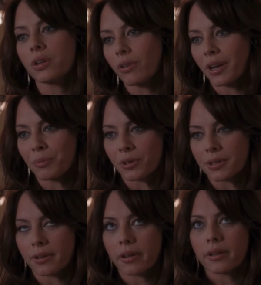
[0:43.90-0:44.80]
you're right,
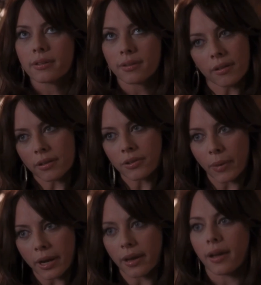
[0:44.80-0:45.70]
Marissa. It still is
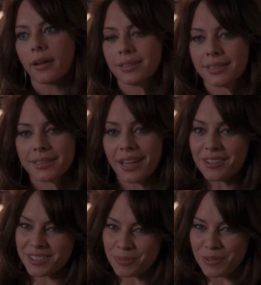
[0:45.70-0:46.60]
my day. I
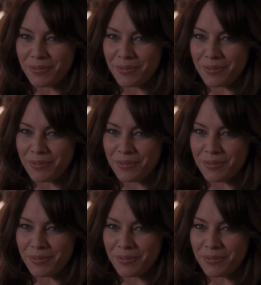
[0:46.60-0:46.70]
was just being